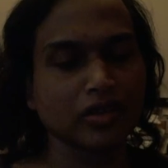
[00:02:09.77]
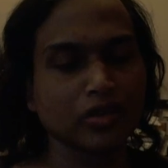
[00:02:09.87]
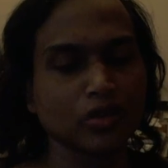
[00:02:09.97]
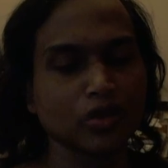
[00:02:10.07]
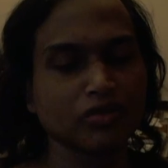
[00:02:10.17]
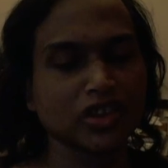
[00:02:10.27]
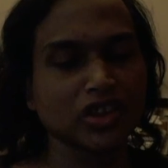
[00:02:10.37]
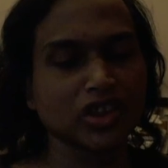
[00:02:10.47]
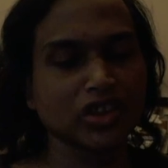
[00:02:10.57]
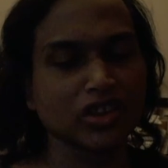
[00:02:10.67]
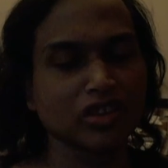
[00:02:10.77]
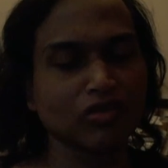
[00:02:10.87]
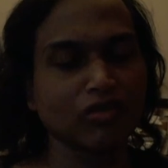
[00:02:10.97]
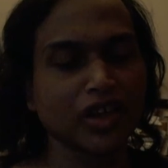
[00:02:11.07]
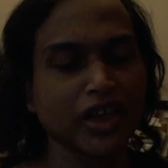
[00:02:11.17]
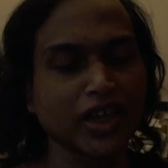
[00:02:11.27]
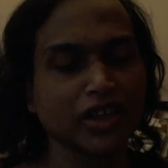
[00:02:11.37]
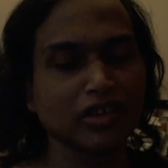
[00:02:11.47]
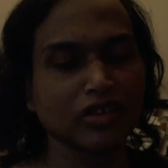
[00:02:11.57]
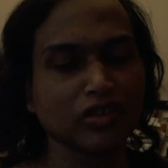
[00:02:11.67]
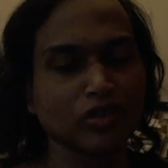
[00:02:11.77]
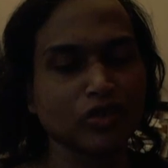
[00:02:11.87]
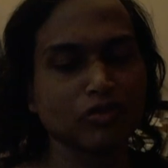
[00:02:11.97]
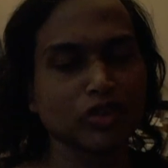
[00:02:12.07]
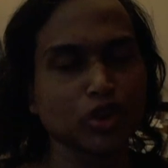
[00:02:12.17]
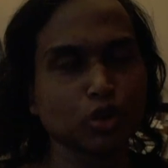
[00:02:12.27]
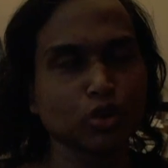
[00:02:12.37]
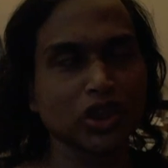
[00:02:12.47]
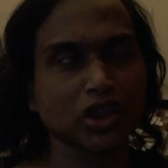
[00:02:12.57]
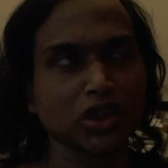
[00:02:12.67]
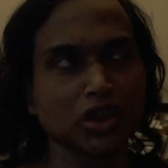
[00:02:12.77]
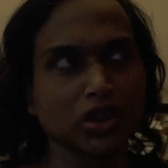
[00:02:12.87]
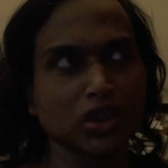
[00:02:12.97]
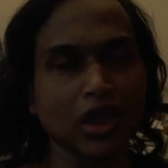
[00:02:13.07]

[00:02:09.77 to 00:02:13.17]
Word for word: over six grand over two years.